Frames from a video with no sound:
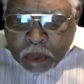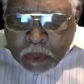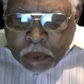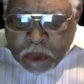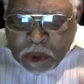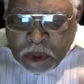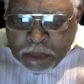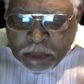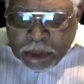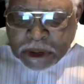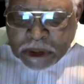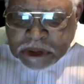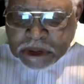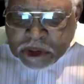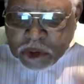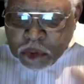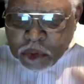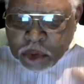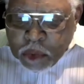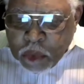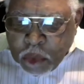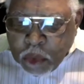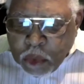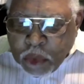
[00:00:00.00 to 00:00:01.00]
We must
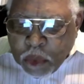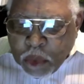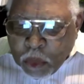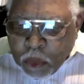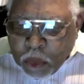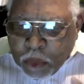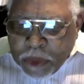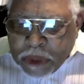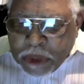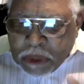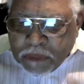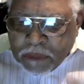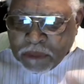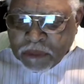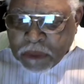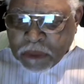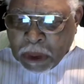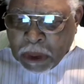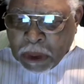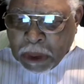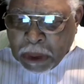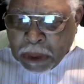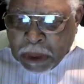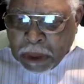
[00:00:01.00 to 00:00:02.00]
do the will of
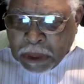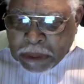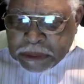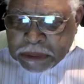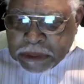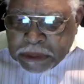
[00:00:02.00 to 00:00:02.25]
God.